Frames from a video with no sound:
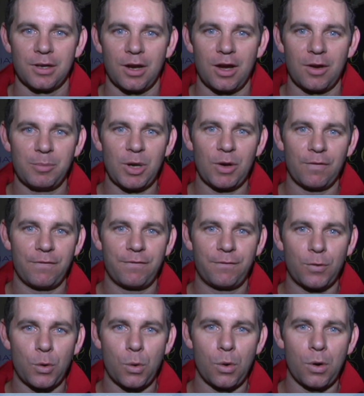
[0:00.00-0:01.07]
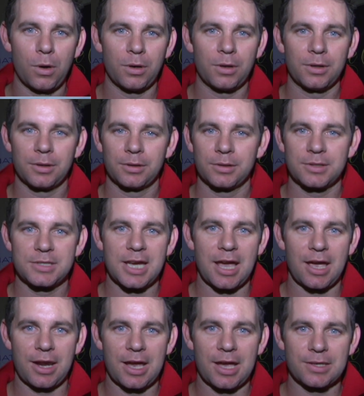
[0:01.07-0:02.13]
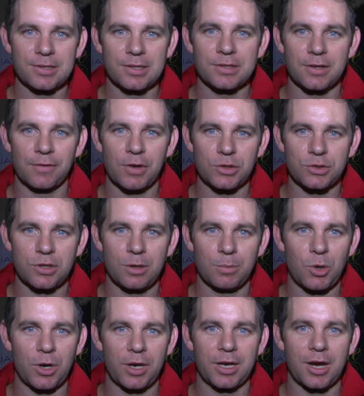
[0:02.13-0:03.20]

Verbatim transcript: I've built 4 townhouses. I've got 2 more to